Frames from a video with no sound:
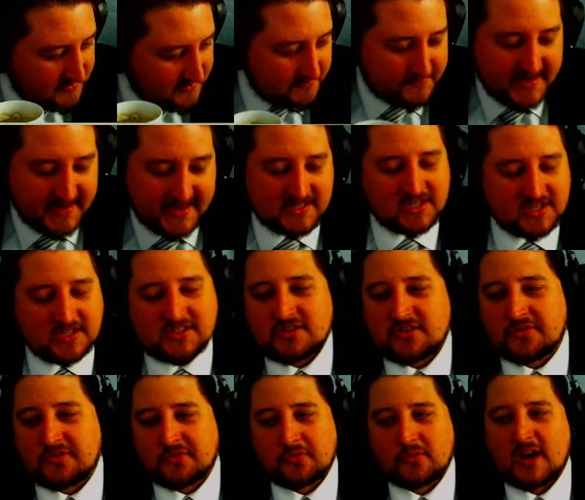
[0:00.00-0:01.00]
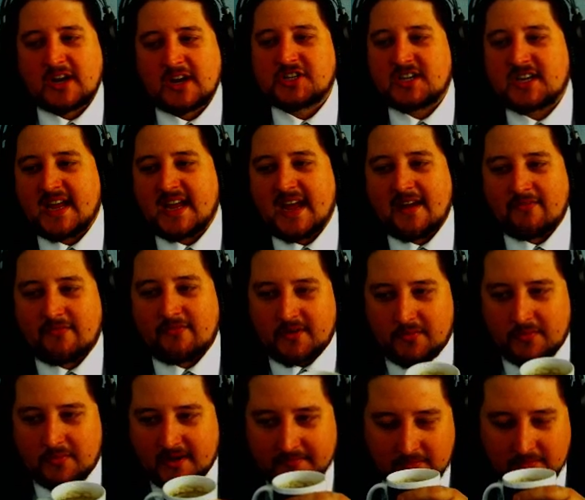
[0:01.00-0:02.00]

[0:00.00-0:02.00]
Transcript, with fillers: been just crushing everyone.